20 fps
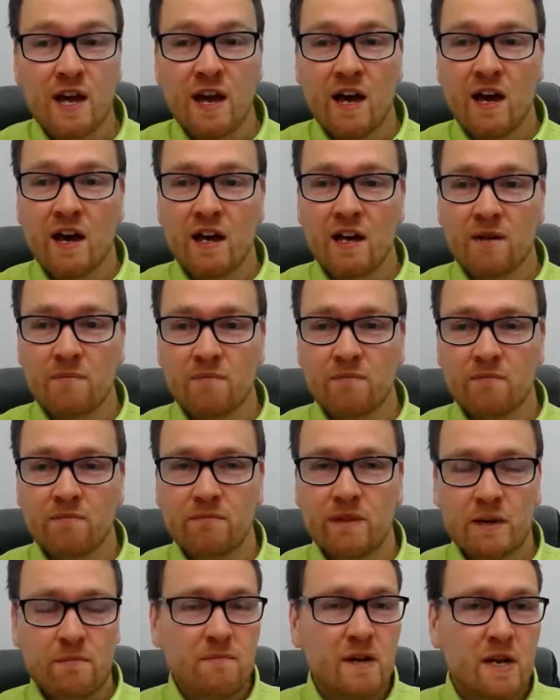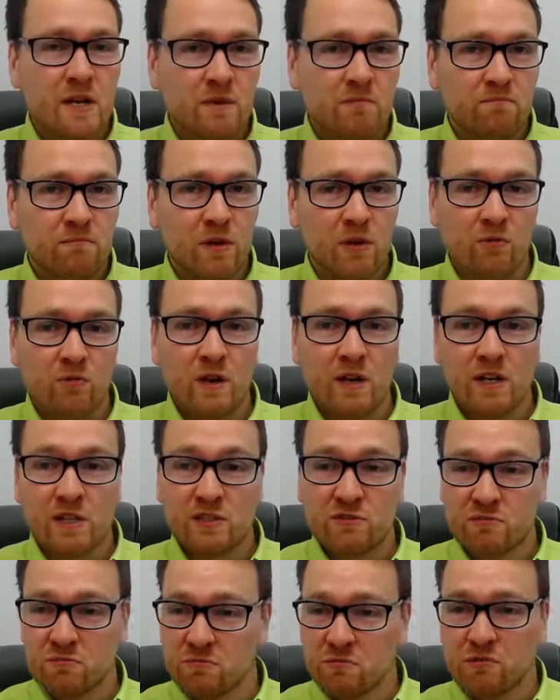They may arise
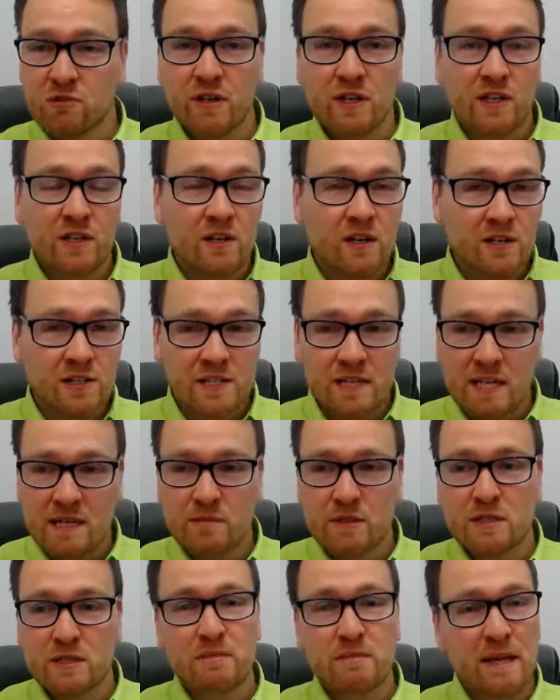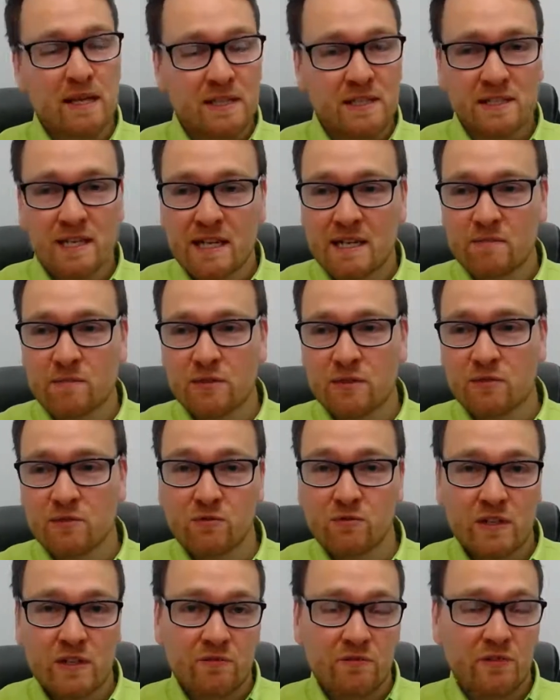from credit card statements, bank statements,
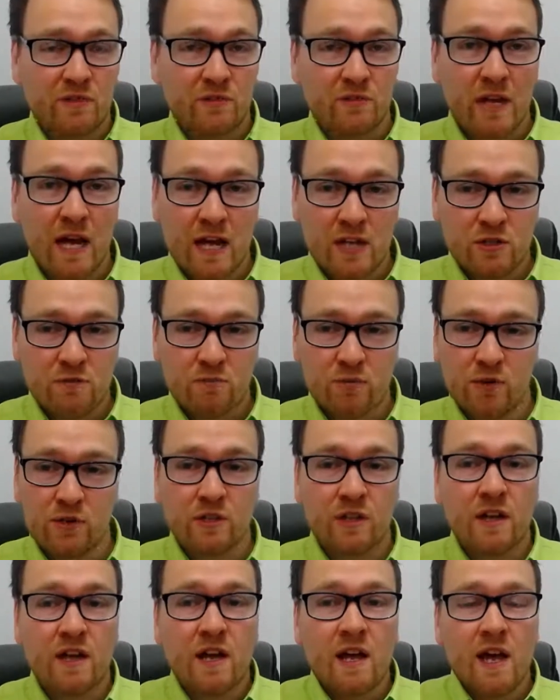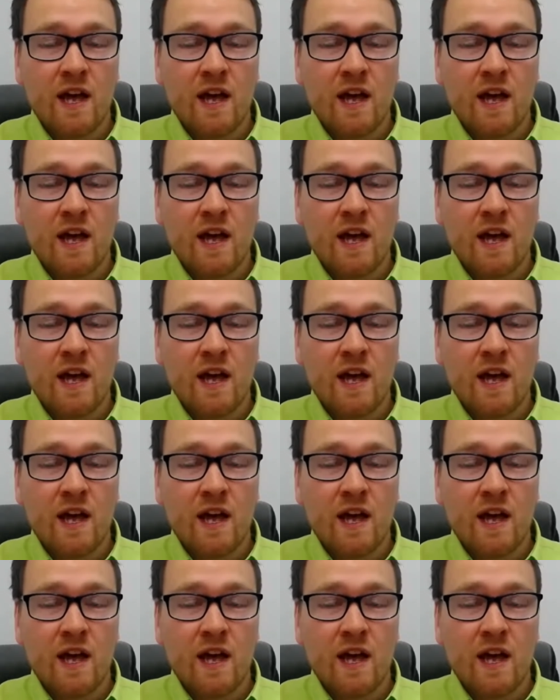or even your cash book.